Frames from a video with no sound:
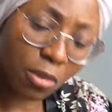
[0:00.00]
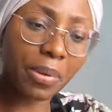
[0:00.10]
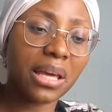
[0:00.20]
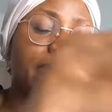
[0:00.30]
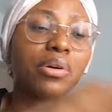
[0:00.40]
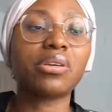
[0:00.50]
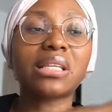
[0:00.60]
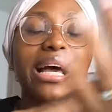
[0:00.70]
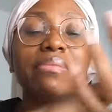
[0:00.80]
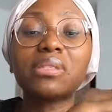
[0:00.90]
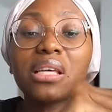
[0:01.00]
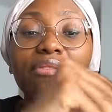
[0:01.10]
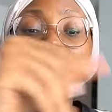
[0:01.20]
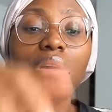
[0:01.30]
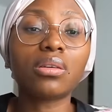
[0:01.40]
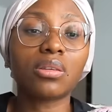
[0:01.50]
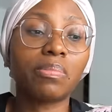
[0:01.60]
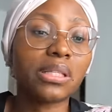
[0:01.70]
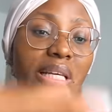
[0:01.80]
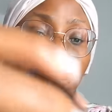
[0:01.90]
up again because I'm saving all the
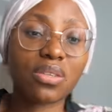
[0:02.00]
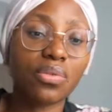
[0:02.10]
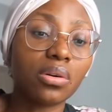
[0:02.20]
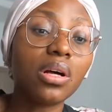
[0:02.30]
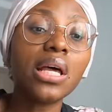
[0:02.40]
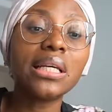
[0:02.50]
butters for